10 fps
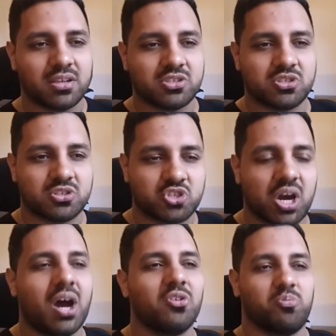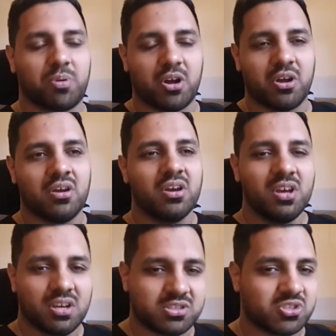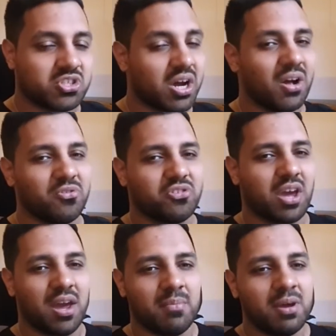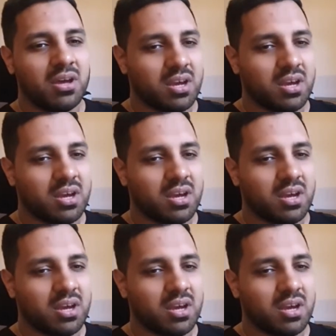this is a child's product, it's a child's game,